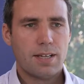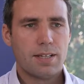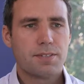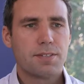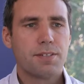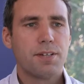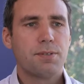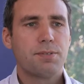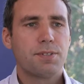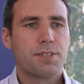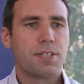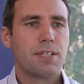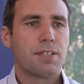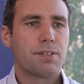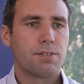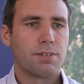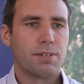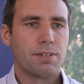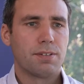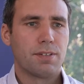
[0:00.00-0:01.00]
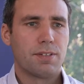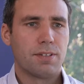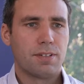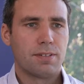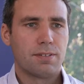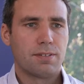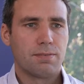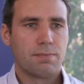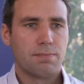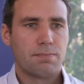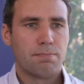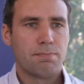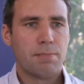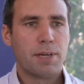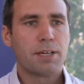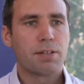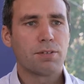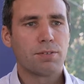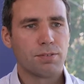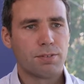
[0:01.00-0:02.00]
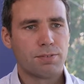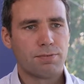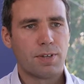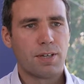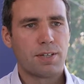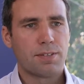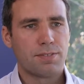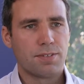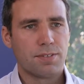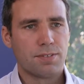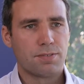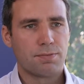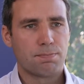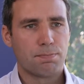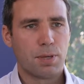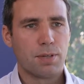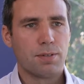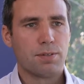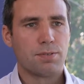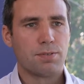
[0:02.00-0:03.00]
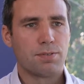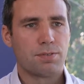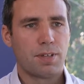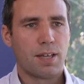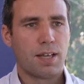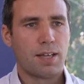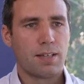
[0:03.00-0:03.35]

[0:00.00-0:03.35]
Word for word: It's no secret that medical devices pose